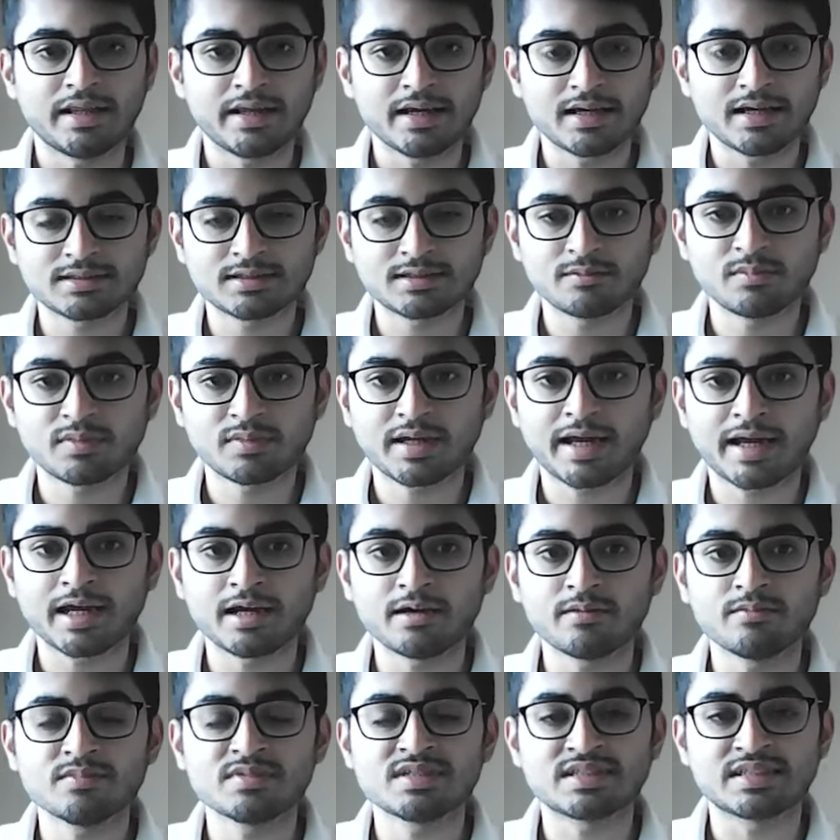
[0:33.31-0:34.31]
Take some
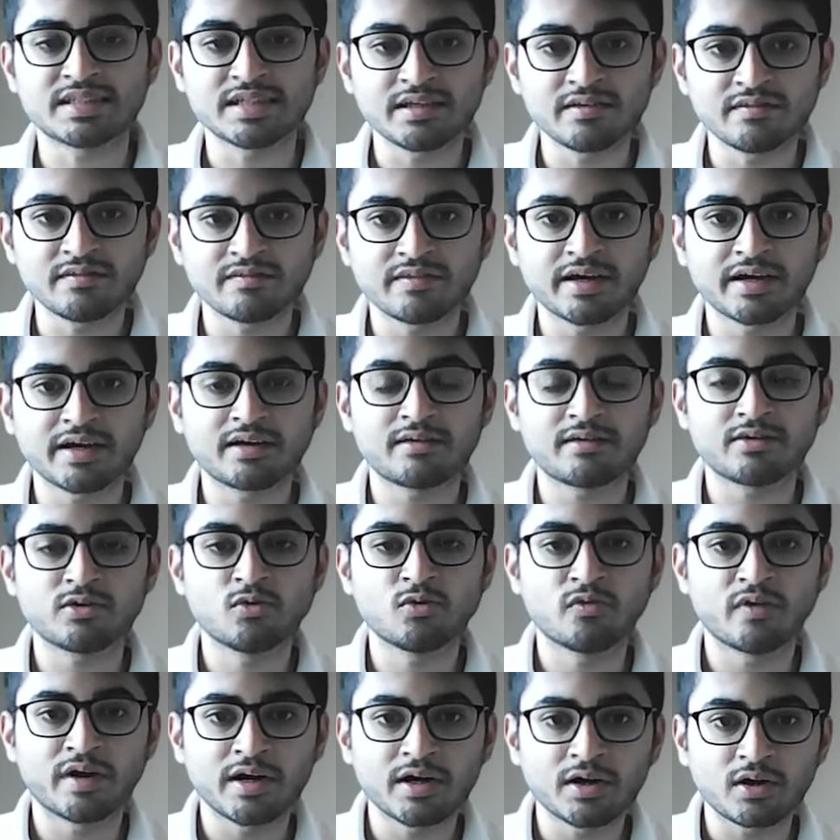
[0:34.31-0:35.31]
time, see where
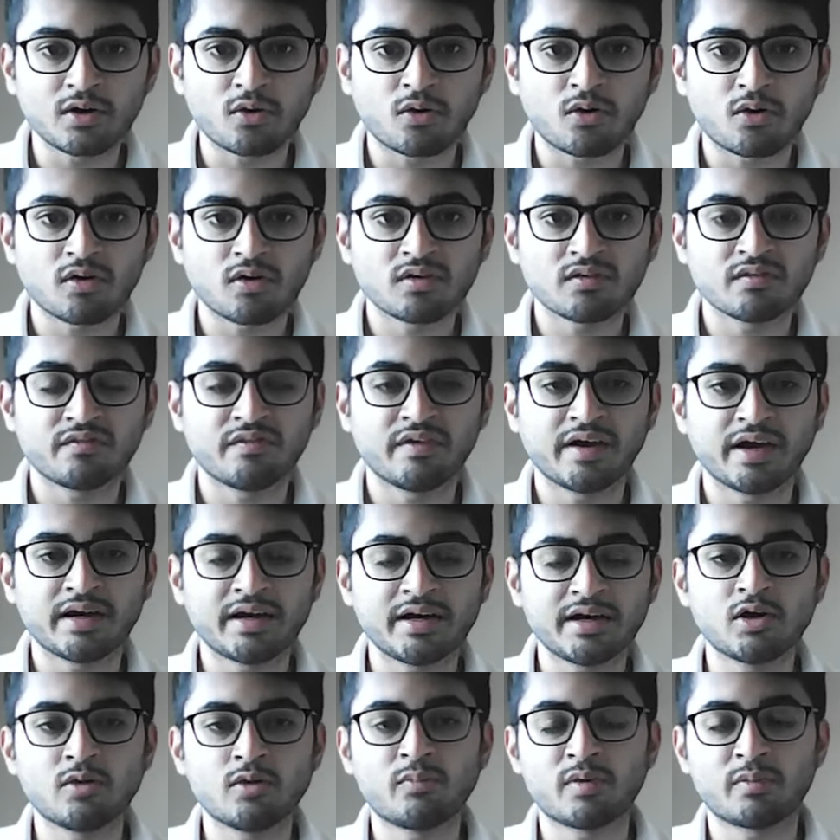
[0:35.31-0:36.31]
you went wrong,
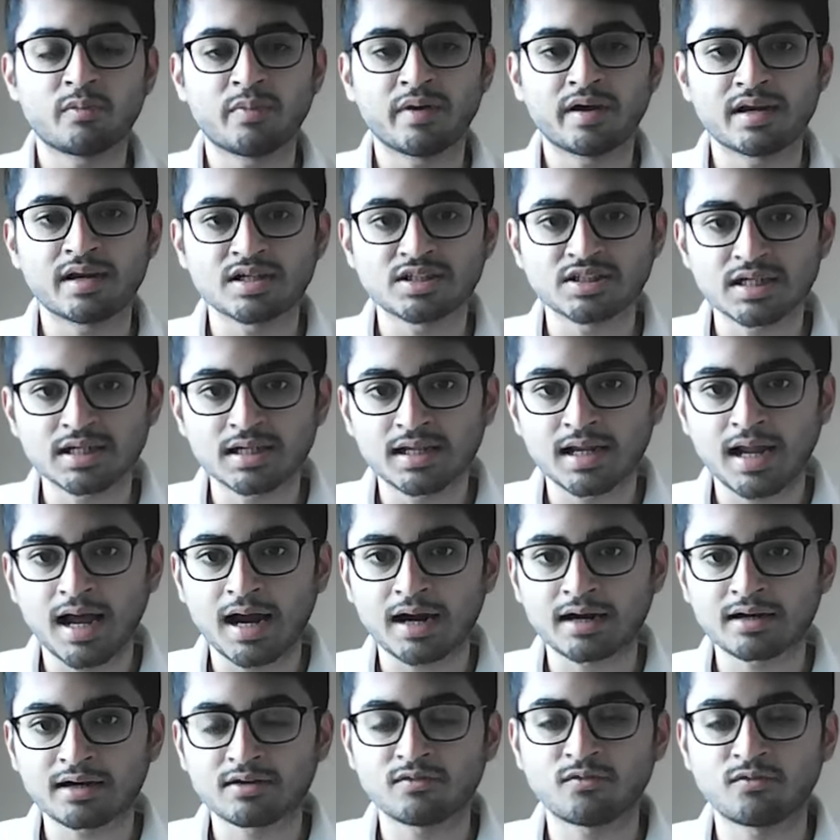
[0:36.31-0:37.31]
where did your preparation
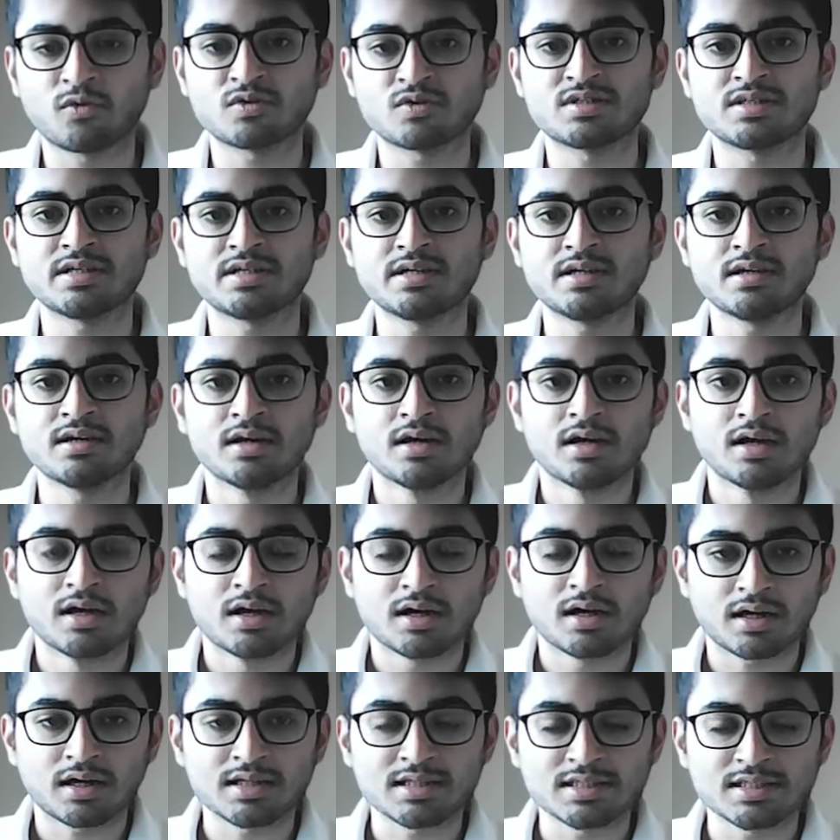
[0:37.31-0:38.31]
lacked, was it
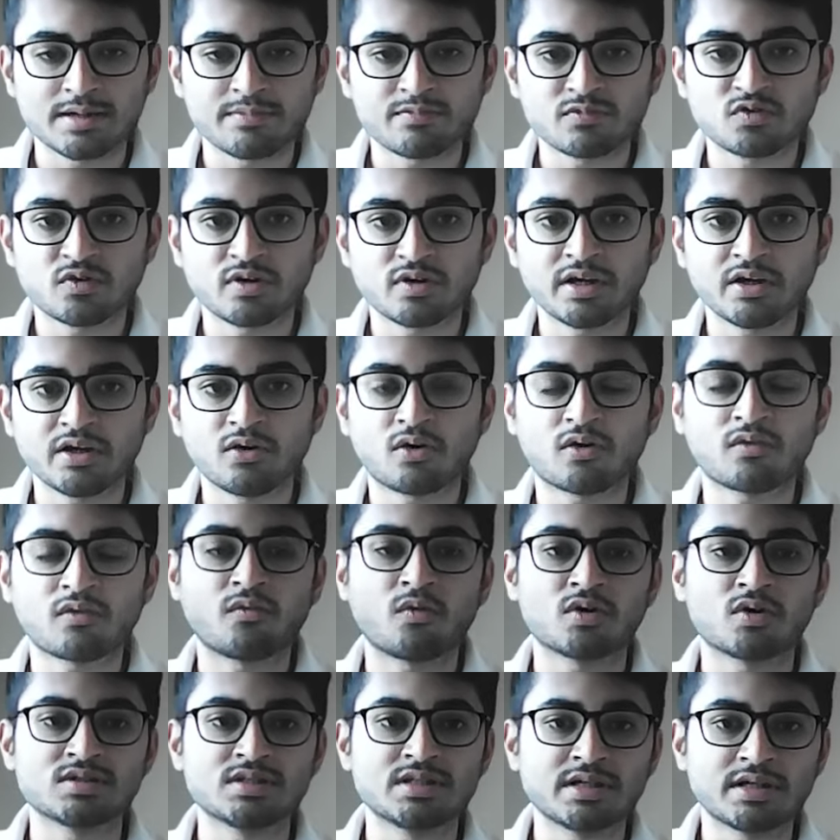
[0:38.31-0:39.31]
conceptually
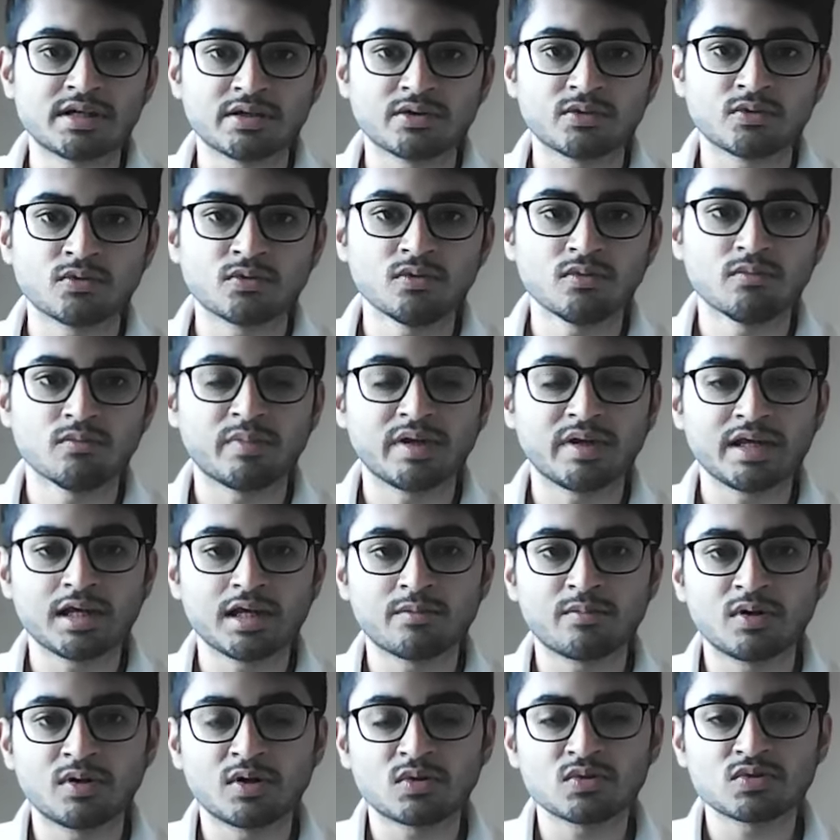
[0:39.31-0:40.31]
or was it,
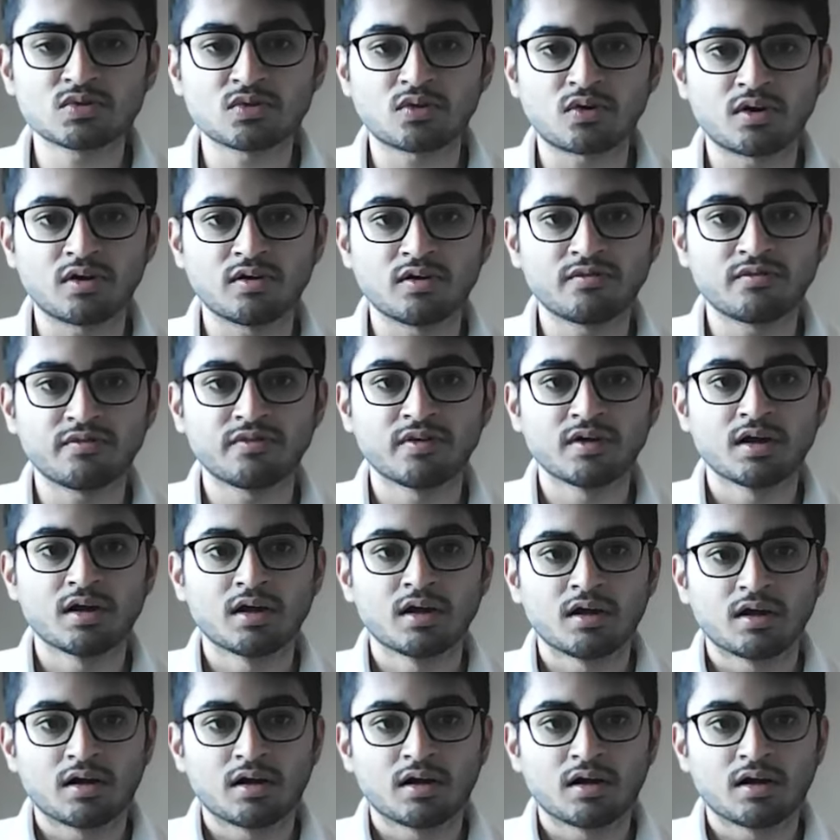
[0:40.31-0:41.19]
being able to solve